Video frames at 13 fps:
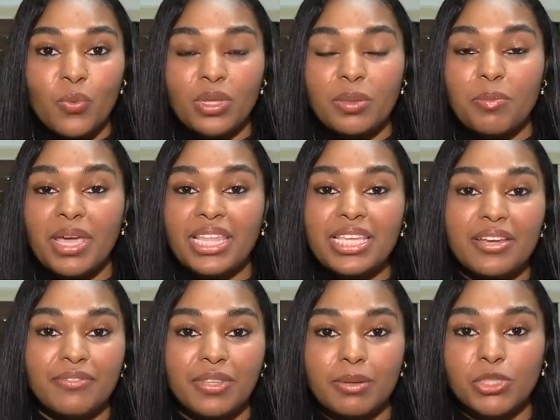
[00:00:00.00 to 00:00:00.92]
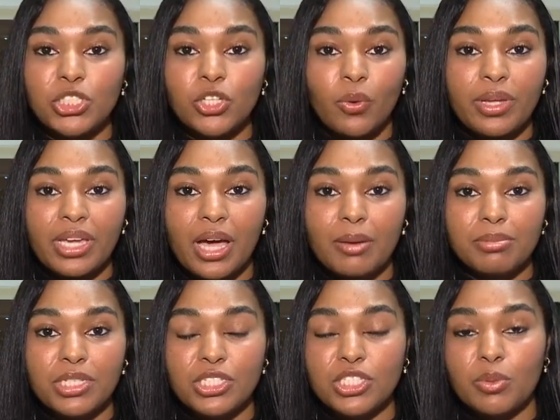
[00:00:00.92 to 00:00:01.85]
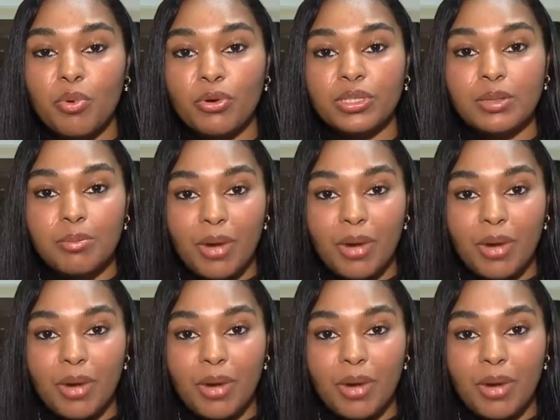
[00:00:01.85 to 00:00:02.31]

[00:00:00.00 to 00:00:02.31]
with many of them showing up to support